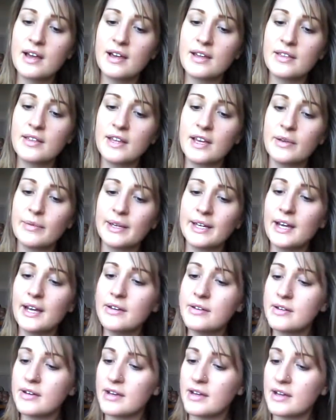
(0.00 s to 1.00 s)
There we go.
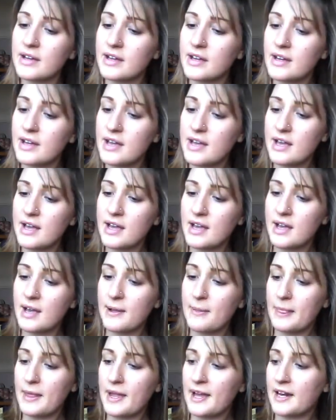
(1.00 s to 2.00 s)

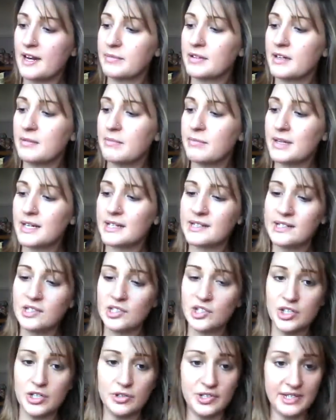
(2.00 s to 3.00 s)
And I'm going to mix the
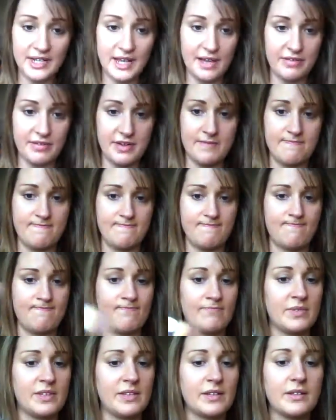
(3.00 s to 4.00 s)
two together
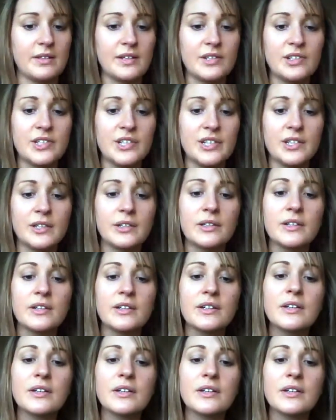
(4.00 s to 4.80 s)
until